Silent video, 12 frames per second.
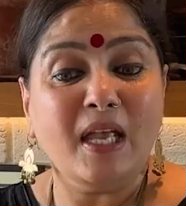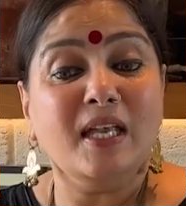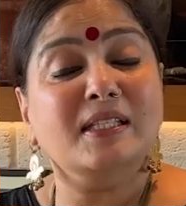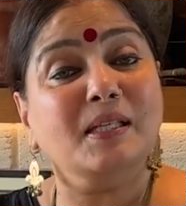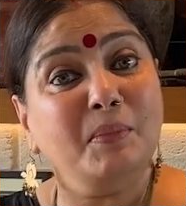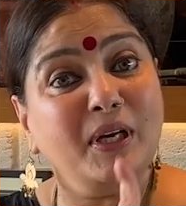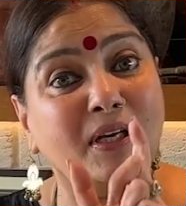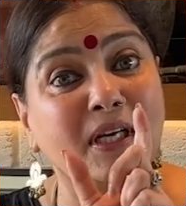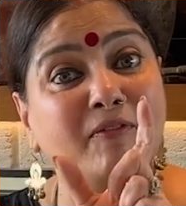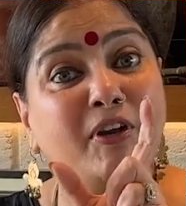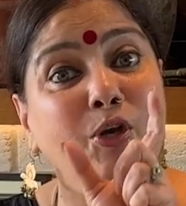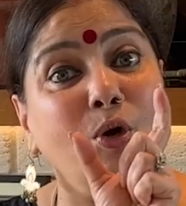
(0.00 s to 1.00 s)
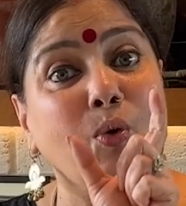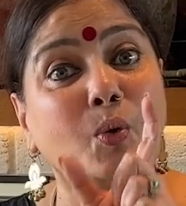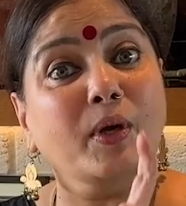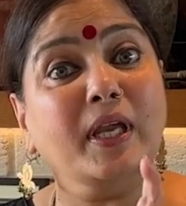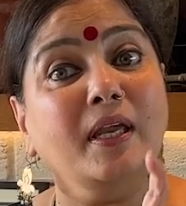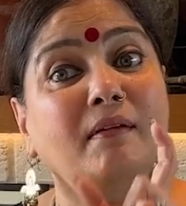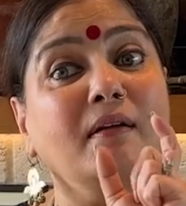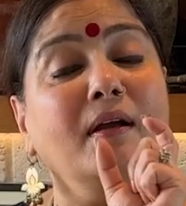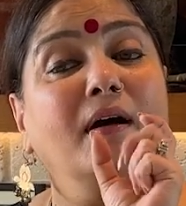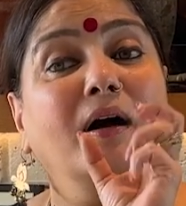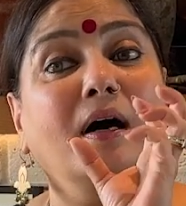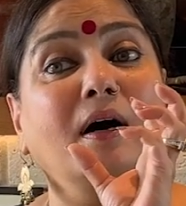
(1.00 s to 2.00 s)
Similarly, when you're cooking
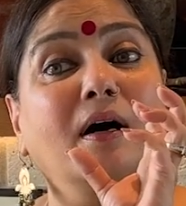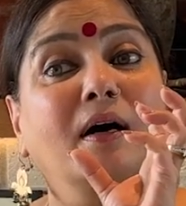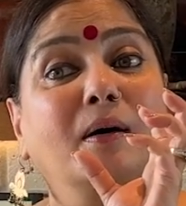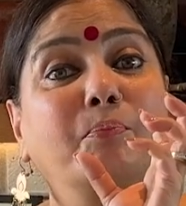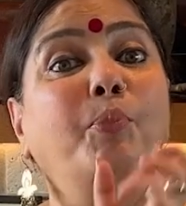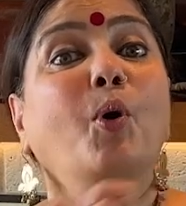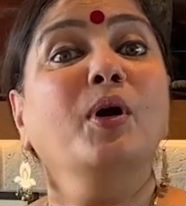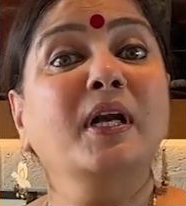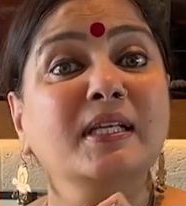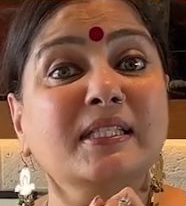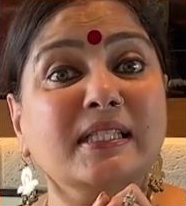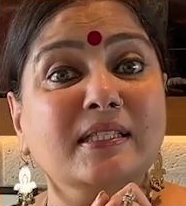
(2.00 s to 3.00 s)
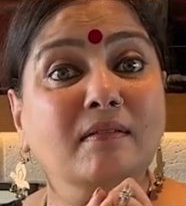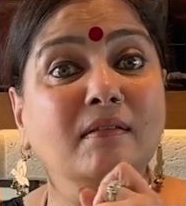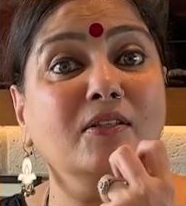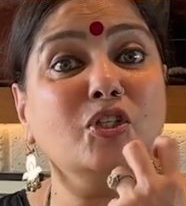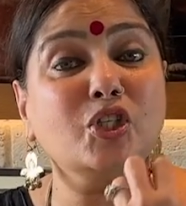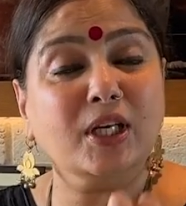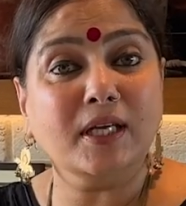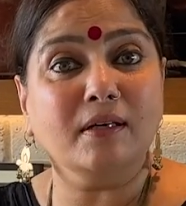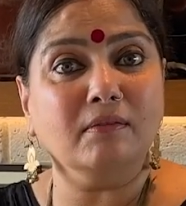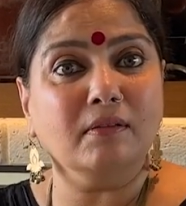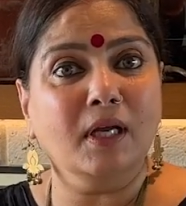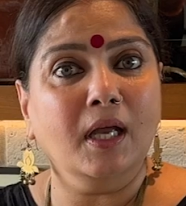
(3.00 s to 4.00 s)
boneless
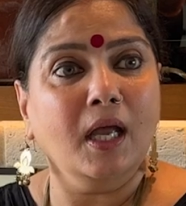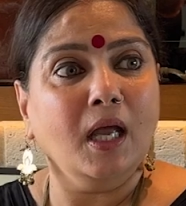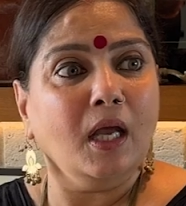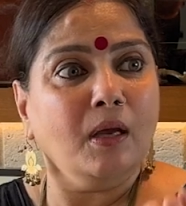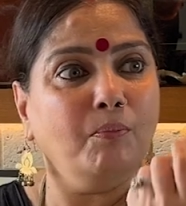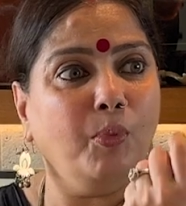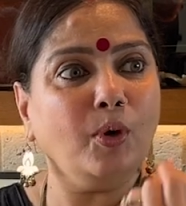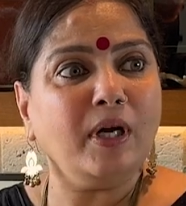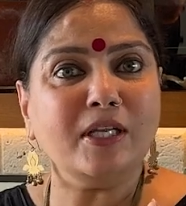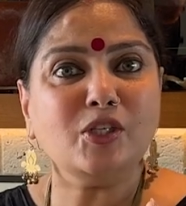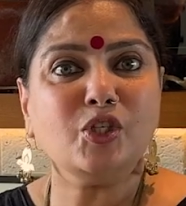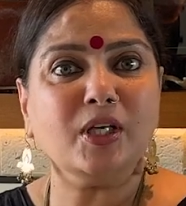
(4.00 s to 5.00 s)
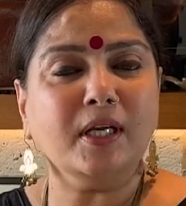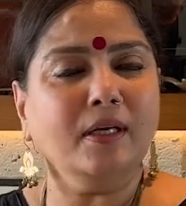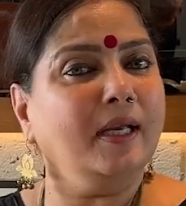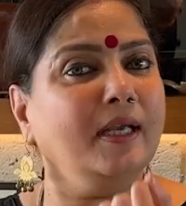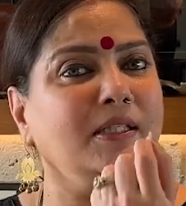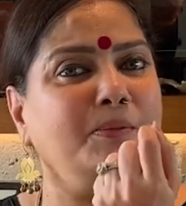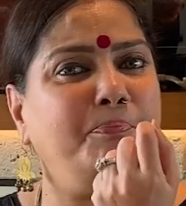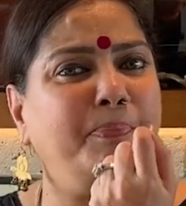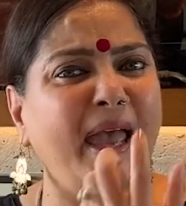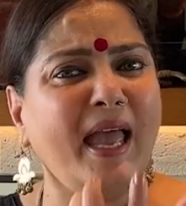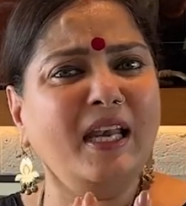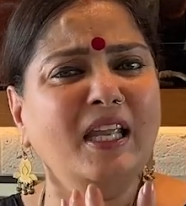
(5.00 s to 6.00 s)
chicken takes
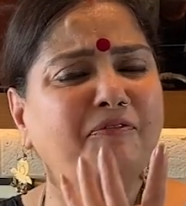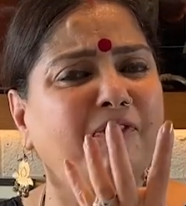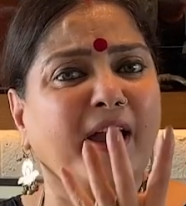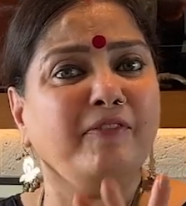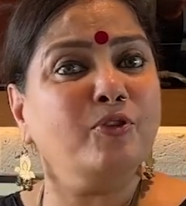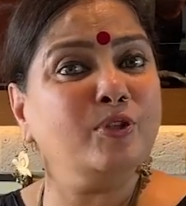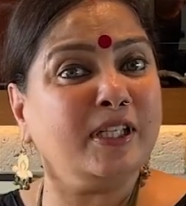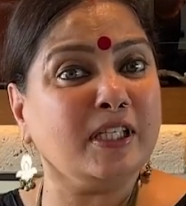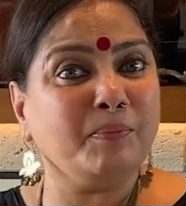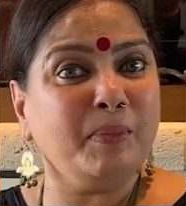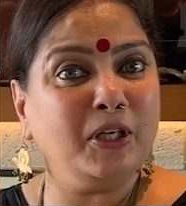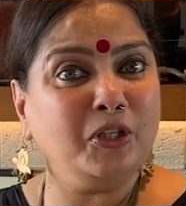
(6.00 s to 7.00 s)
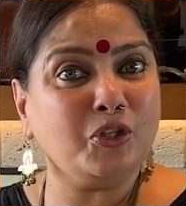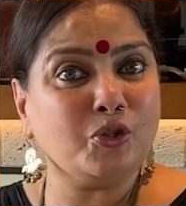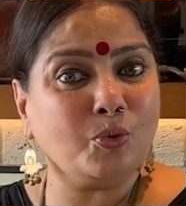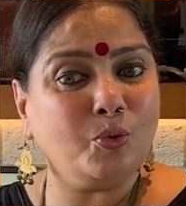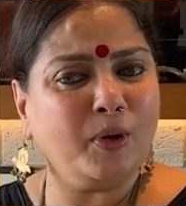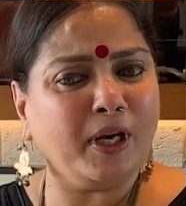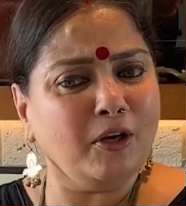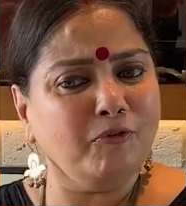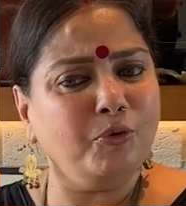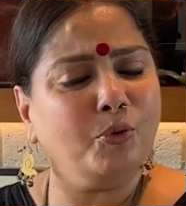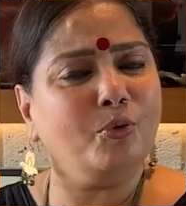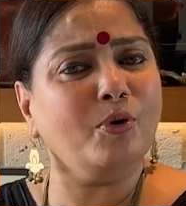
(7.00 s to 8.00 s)
barely 5 to 6 minutes to cook, and if
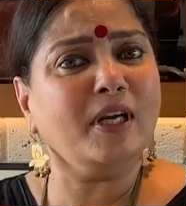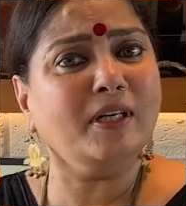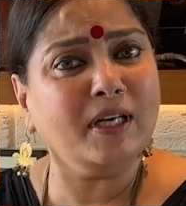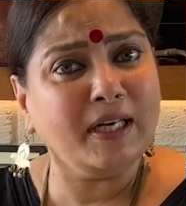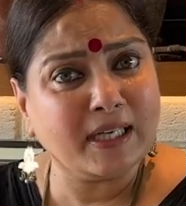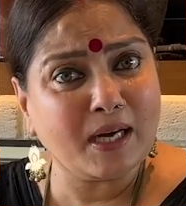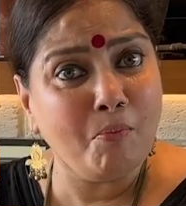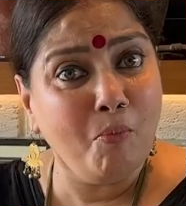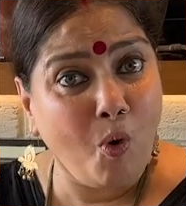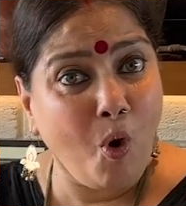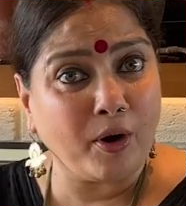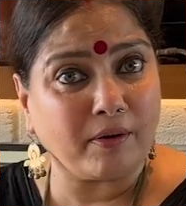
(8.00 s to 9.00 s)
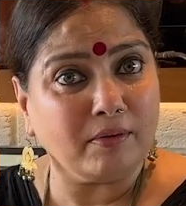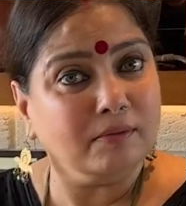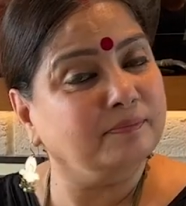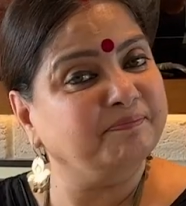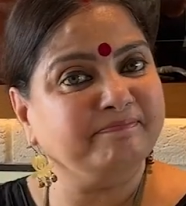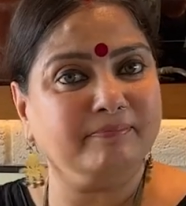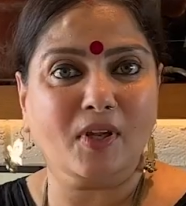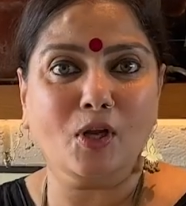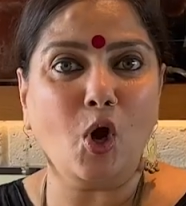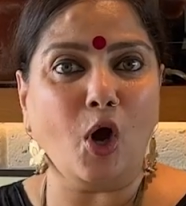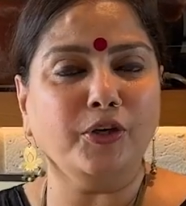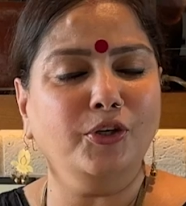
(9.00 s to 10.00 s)
you cook it a little more,
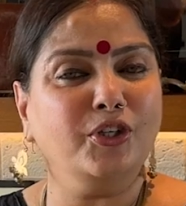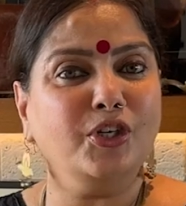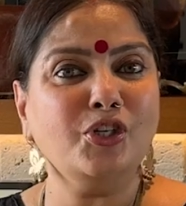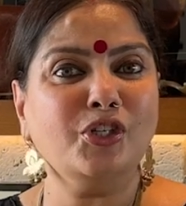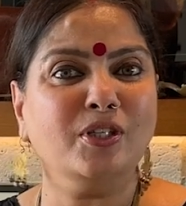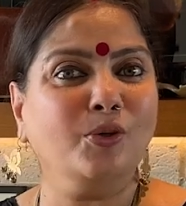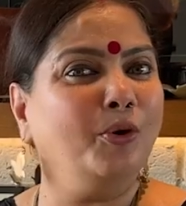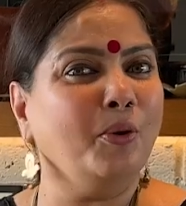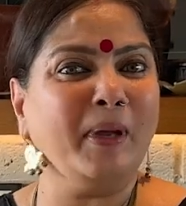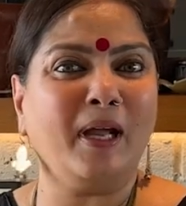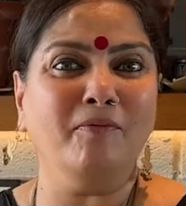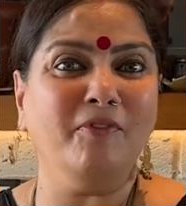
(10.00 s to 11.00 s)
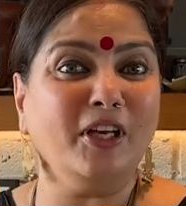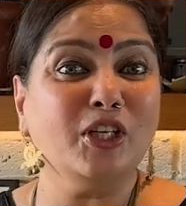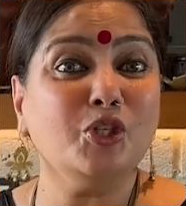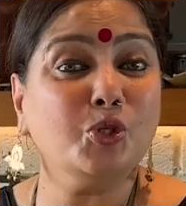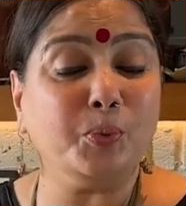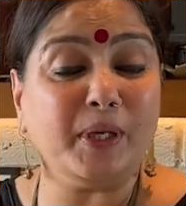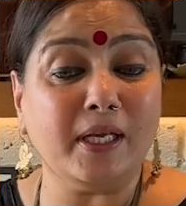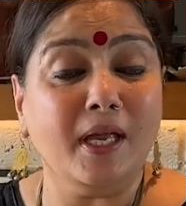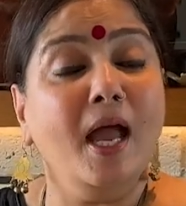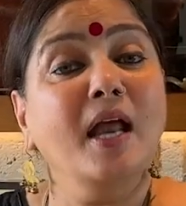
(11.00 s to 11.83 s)
gone. Your dish is going to become very chewy.